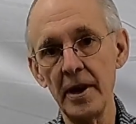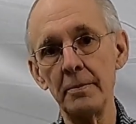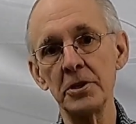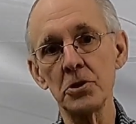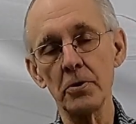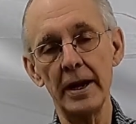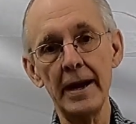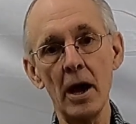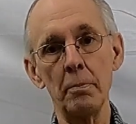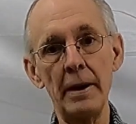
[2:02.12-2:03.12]

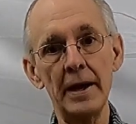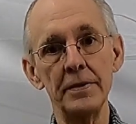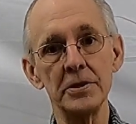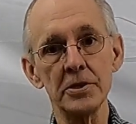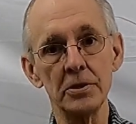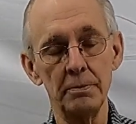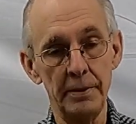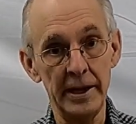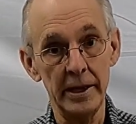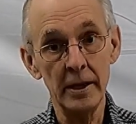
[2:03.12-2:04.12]
demonstrate how bad this could
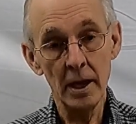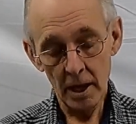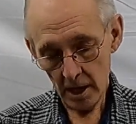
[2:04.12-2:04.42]
be,